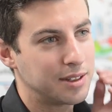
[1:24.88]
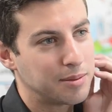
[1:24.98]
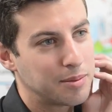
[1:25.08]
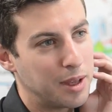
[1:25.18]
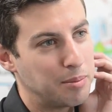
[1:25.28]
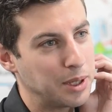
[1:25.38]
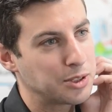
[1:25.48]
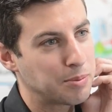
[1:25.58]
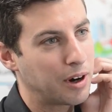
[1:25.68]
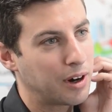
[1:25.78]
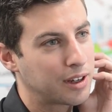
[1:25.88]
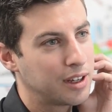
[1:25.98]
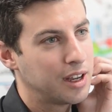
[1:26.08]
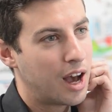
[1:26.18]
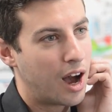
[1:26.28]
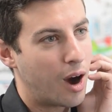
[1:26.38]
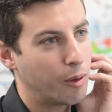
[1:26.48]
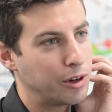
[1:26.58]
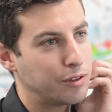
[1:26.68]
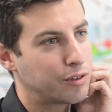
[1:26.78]
in Pittsburgh,
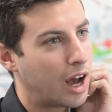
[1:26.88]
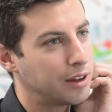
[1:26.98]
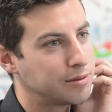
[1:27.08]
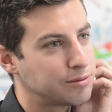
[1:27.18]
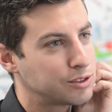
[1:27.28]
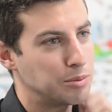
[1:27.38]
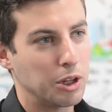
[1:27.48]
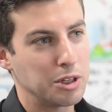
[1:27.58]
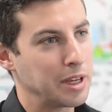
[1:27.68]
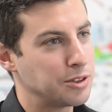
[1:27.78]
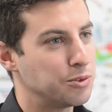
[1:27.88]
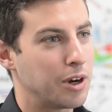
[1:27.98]
where you've got Somali Bantu